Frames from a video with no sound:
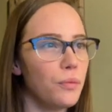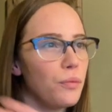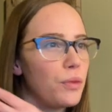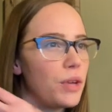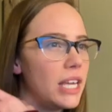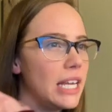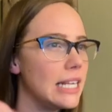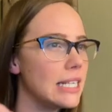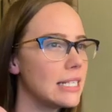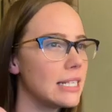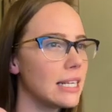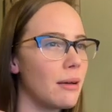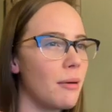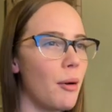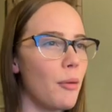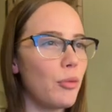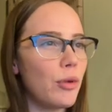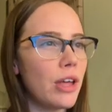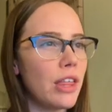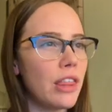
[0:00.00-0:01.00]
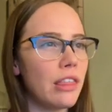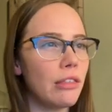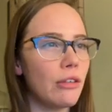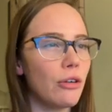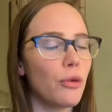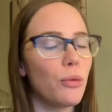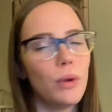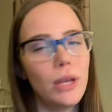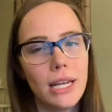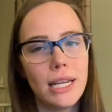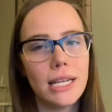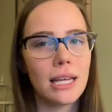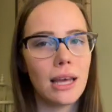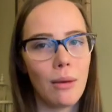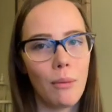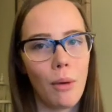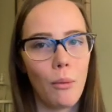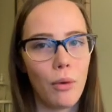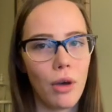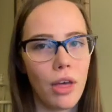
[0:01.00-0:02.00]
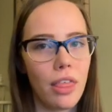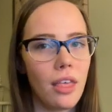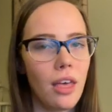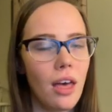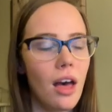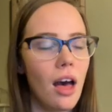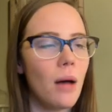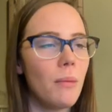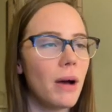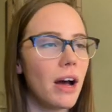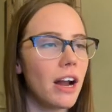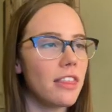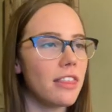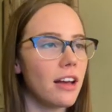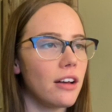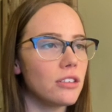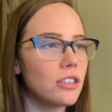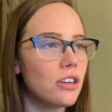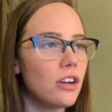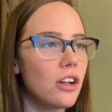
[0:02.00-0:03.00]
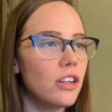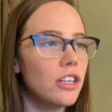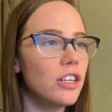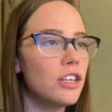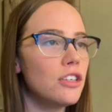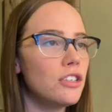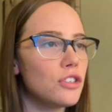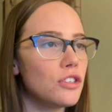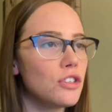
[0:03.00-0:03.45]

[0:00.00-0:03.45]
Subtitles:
he needs to come up with, or we need to come up with about $1,000.